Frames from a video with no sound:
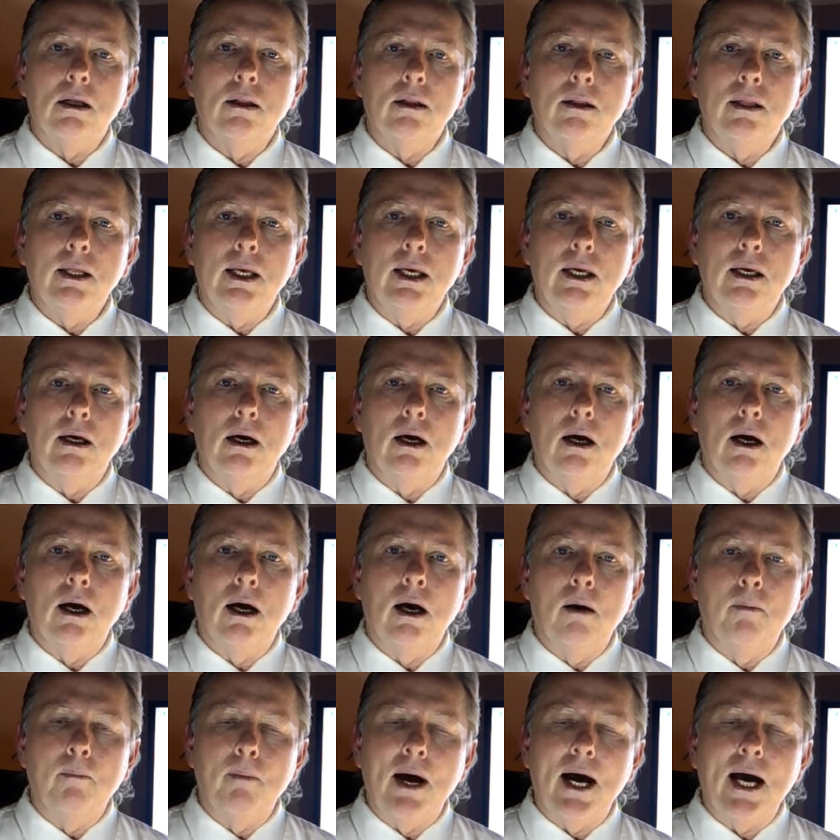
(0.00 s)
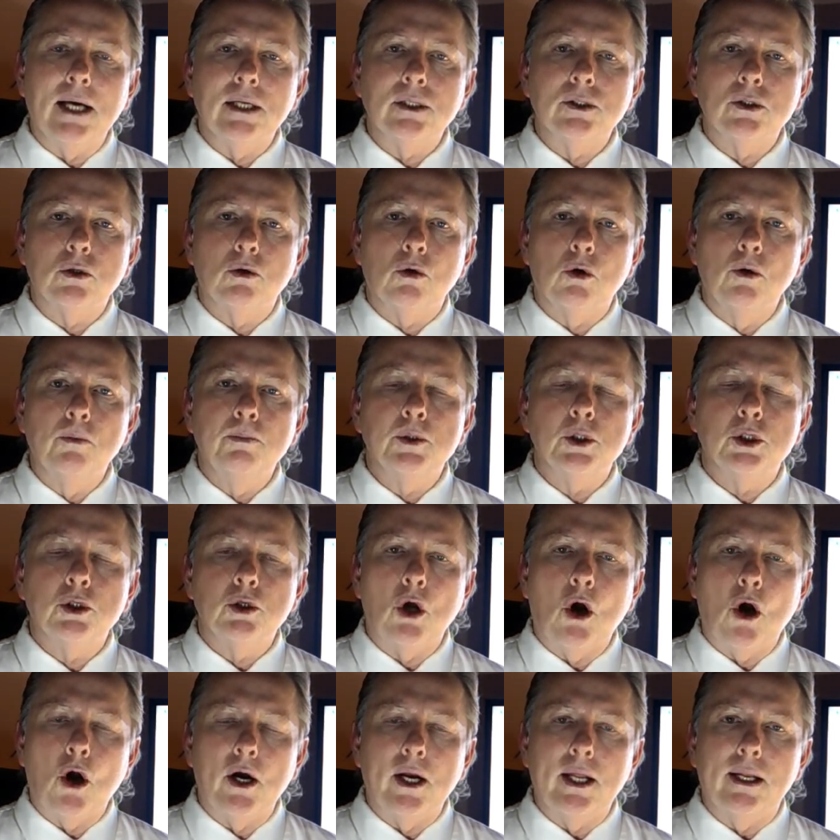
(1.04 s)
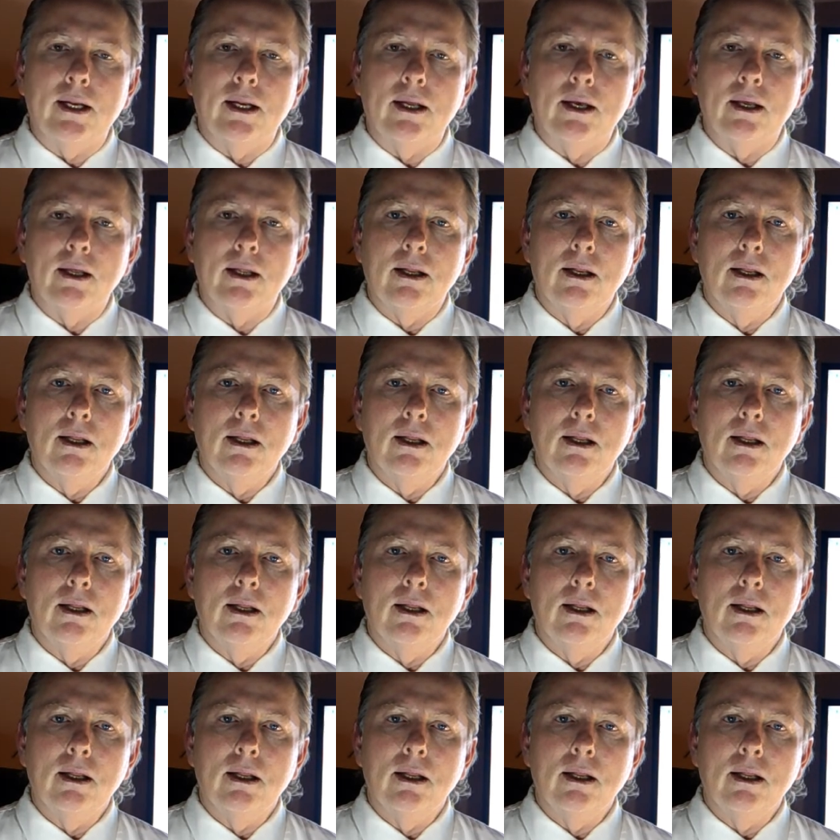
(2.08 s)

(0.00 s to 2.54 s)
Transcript: the Hamas group started it.